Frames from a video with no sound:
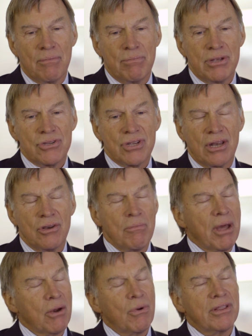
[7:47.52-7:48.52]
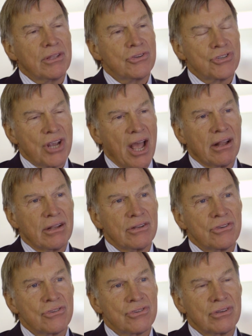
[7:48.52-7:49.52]
be said, no matter what the
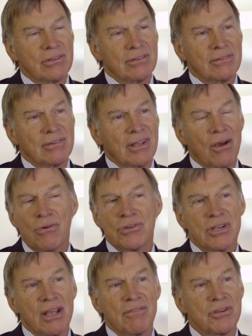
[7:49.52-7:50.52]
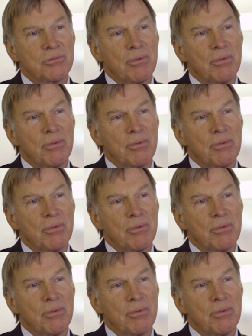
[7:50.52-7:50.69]
challenge, he always gave it his